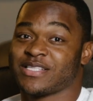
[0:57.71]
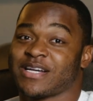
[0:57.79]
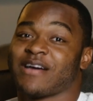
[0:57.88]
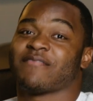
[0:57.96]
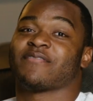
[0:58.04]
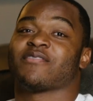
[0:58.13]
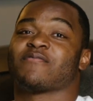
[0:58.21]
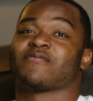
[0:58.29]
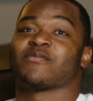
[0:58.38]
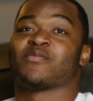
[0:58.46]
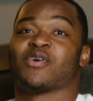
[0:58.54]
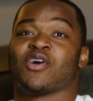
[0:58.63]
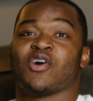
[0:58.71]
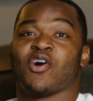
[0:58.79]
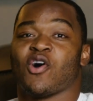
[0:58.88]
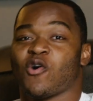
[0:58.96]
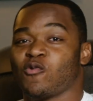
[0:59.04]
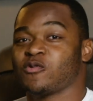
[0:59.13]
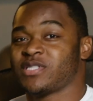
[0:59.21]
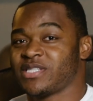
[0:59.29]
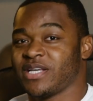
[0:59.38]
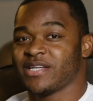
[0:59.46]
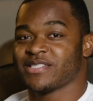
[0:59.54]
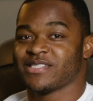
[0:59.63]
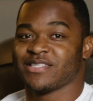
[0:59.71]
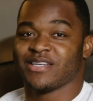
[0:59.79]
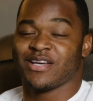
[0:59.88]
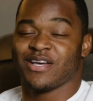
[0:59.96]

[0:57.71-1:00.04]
I got film from 06,